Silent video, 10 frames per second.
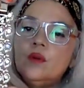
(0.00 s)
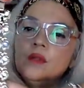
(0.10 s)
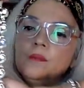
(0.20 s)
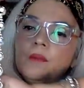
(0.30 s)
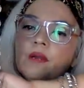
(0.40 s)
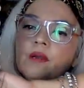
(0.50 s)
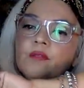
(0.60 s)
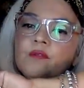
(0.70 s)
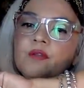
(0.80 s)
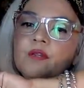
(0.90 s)
in my other
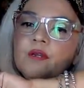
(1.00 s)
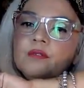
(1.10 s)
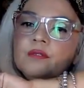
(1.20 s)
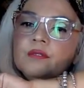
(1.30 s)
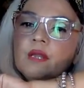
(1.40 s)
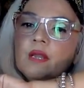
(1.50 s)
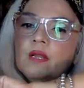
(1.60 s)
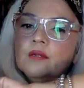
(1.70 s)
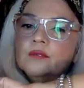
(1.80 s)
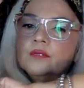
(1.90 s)
videos,
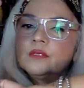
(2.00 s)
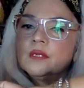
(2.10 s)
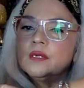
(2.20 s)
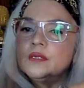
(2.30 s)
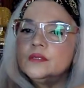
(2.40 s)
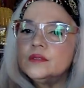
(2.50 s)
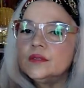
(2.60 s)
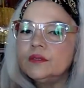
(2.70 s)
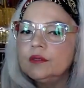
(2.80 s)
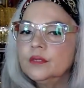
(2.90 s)
halo
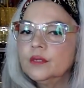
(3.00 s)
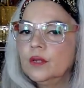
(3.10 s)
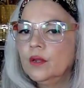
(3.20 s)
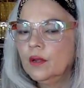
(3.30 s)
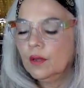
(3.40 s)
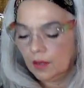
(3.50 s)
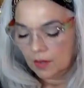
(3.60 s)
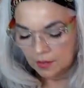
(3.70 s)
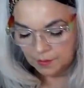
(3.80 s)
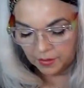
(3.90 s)
designs.
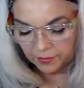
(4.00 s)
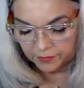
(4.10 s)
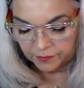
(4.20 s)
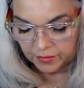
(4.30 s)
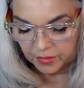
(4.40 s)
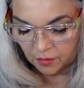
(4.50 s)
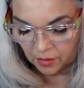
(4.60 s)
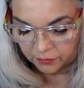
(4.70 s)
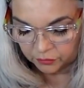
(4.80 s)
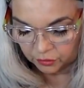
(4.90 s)
In my other video,
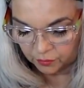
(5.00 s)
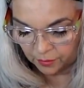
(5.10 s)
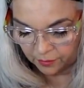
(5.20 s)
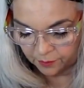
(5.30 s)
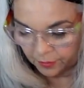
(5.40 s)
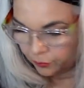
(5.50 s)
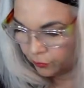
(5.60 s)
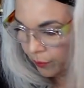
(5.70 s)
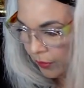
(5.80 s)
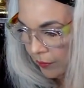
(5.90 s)
I've showed my, my
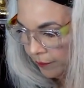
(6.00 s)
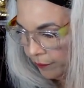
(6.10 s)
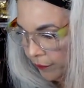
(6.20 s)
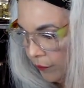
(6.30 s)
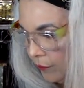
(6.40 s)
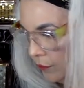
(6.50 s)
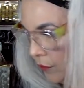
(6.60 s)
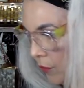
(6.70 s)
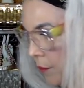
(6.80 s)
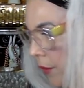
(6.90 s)
ruby
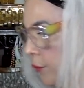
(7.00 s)
my